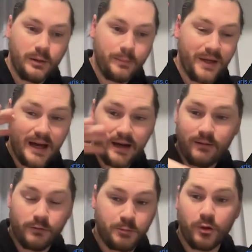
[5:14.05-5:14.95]
be that
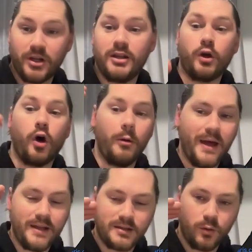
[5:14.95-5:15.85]
responding in the
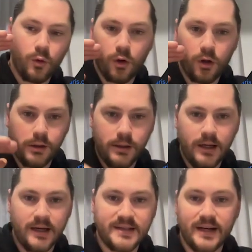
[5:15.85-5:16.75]
comments or
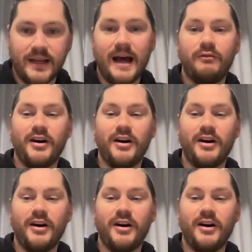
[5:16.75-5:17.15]
sending it out via